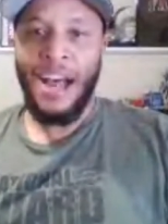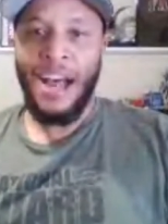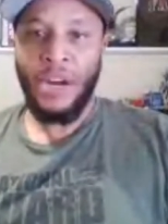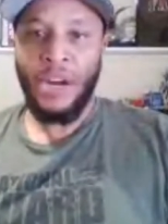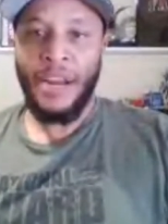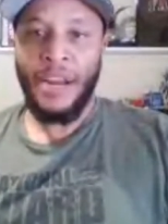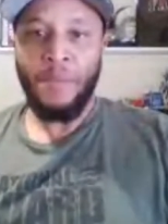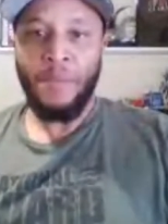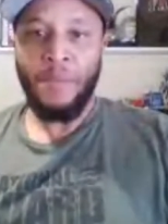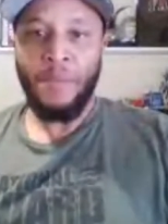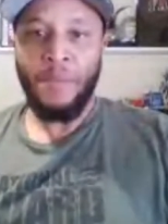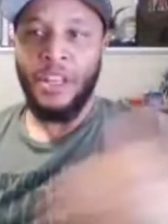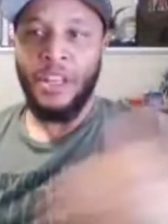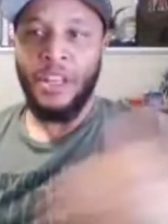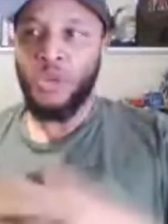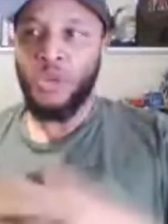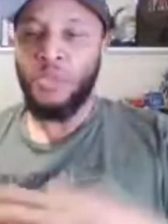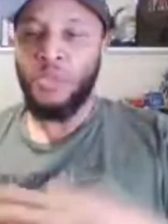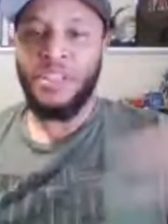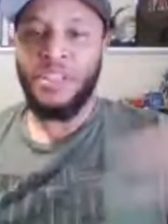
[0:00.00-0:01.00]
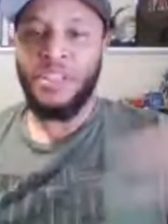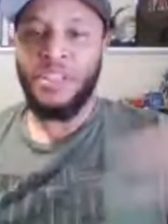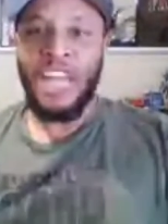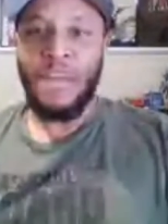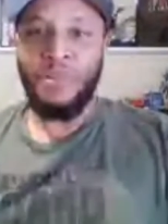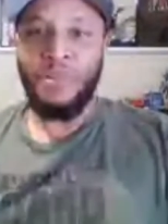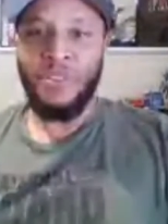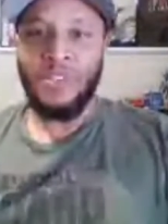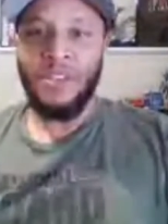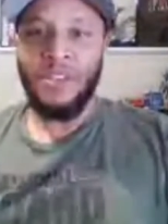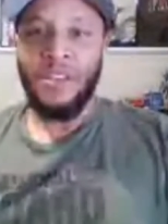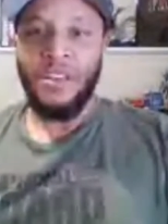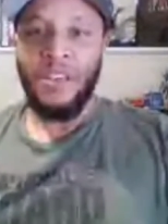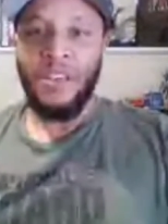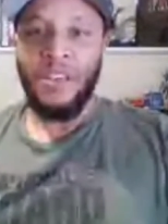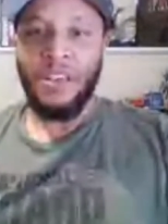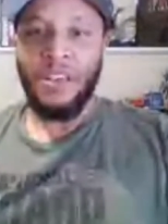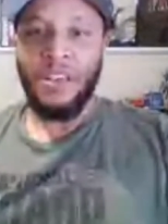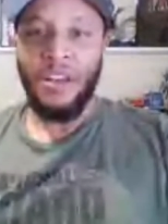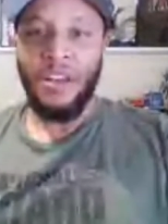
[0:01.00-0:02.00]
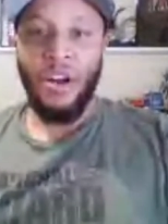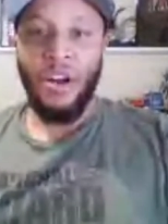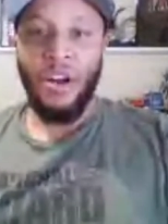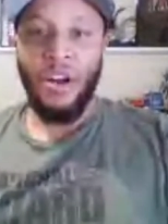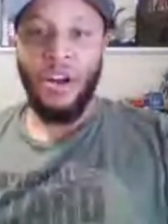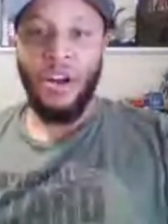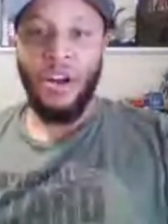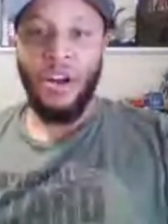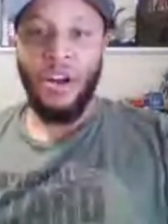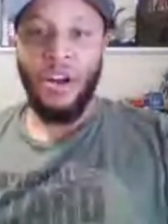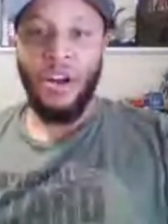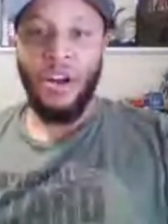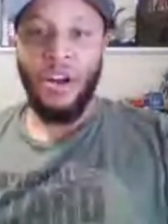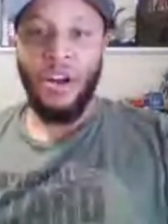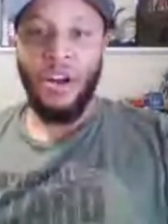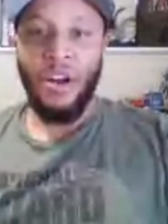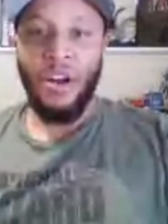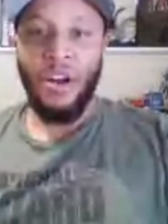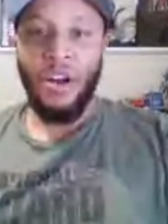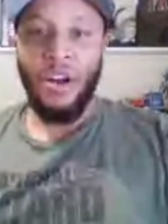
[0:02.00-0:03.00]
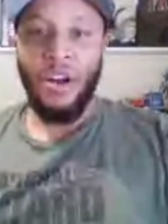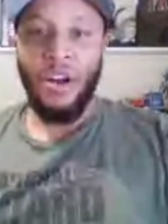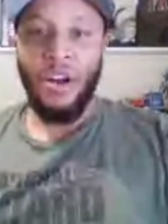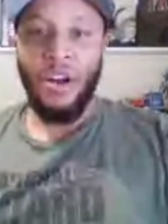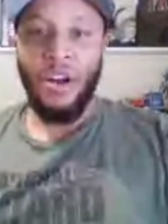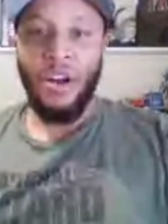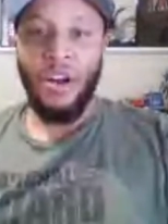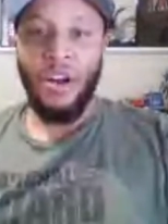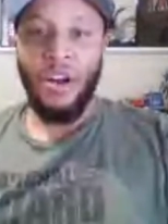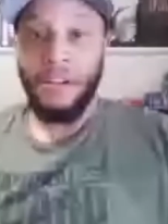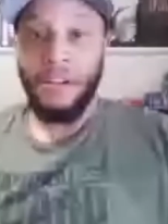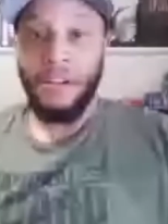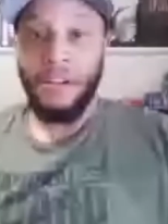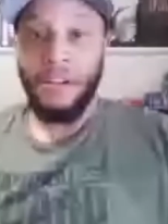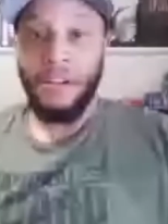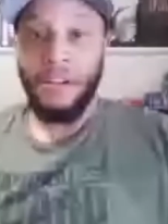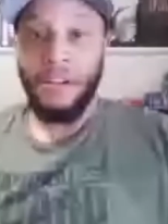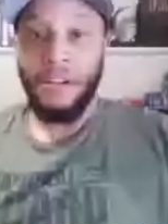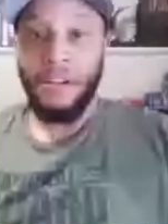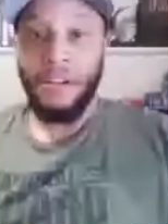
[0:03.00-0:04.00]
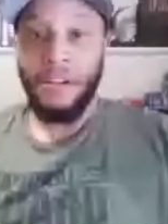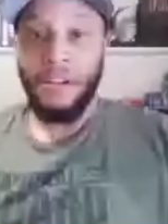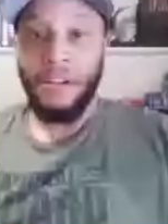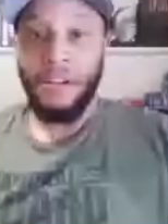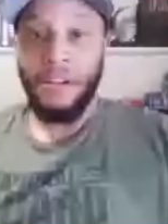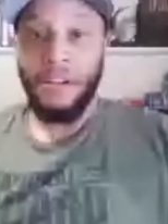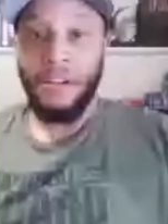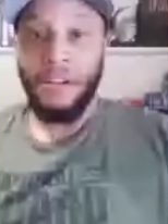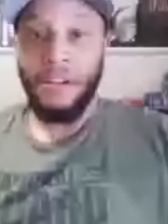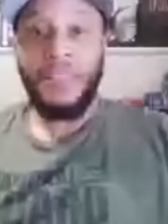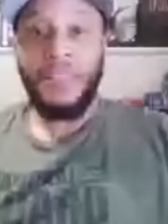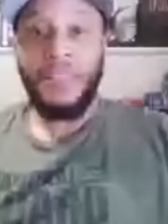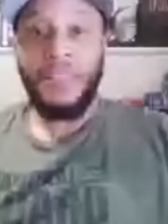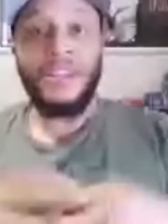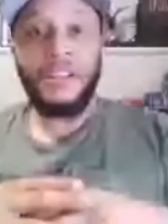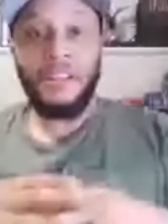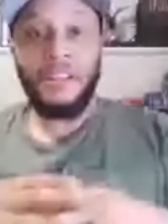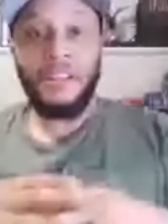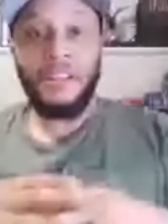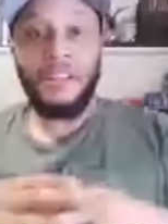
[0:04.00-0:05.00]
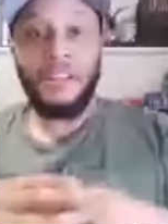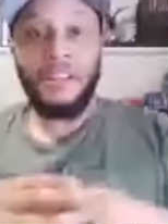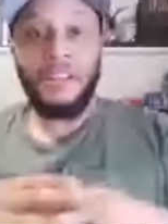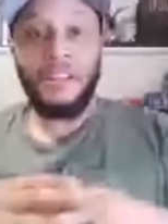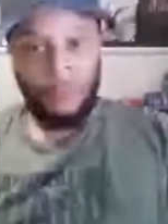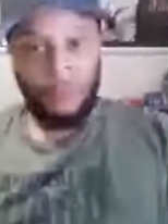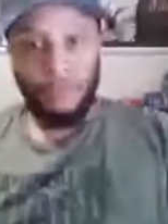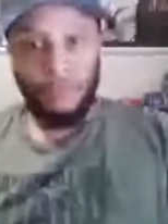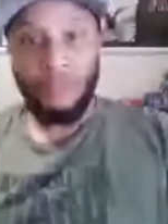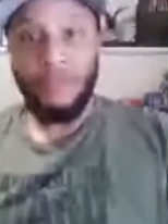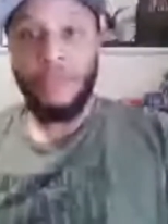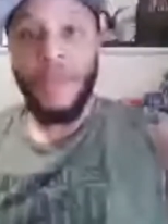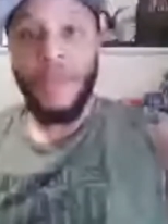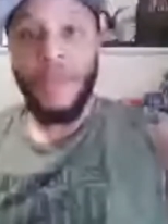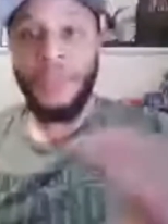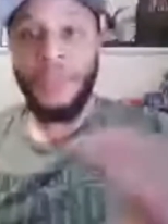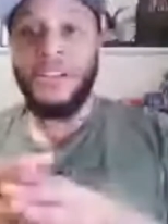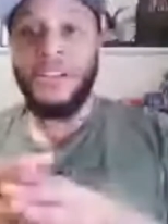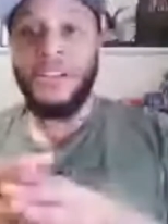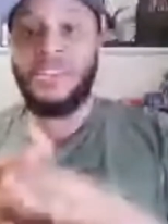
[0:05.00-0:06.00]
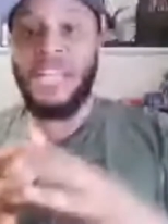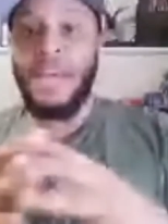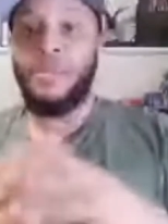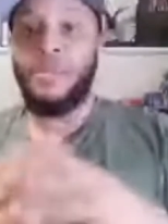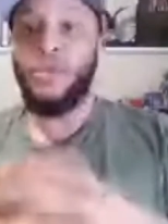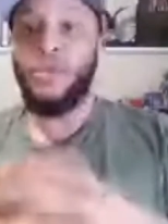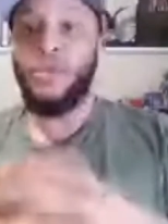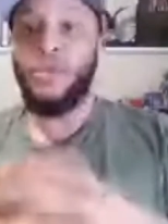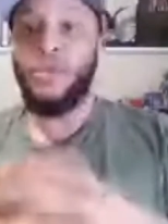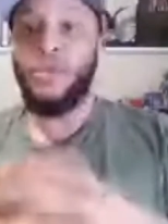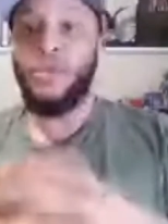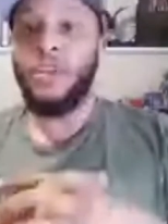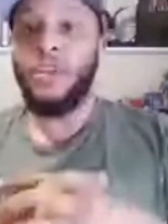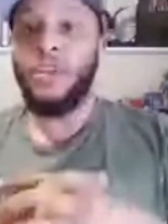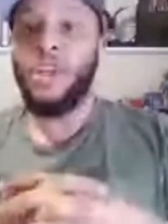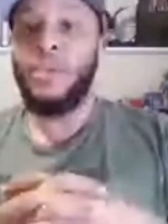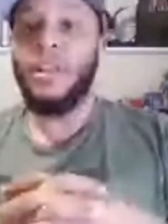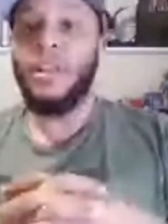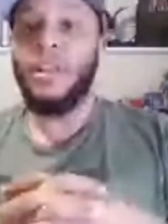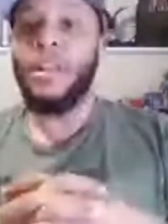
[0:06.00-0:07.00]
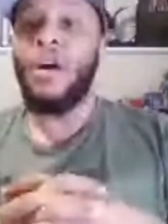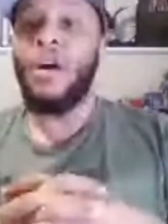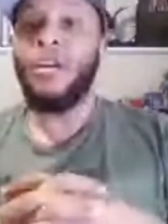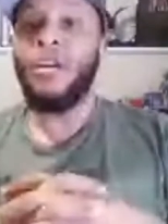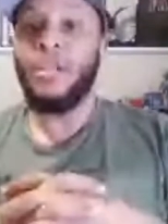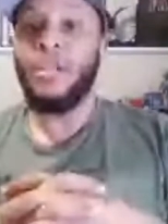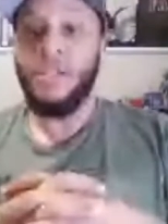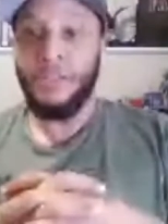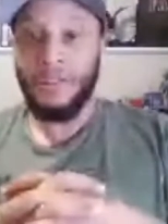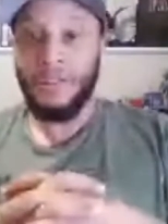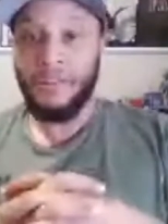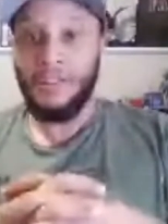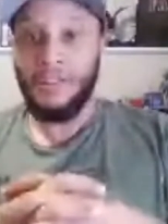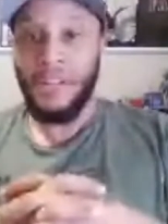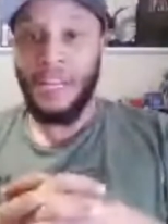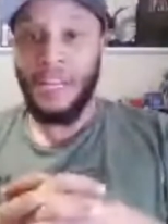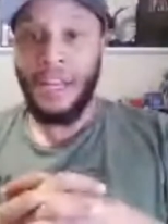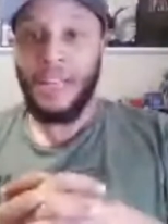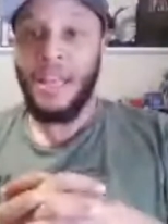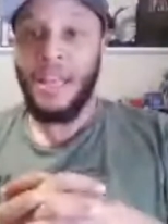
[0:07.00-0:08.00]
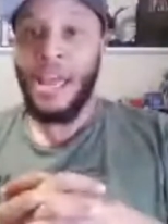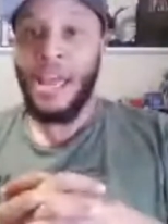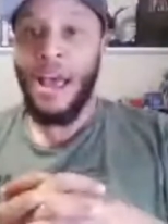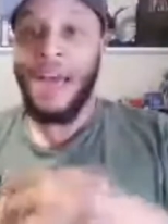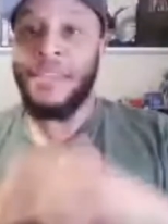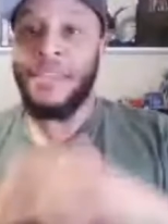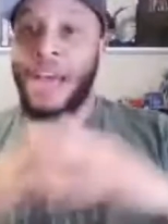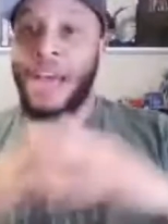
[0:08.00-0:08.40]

Right. This has been Saban's. You know, now next year, I think Saban will play him a little bit longer in the game.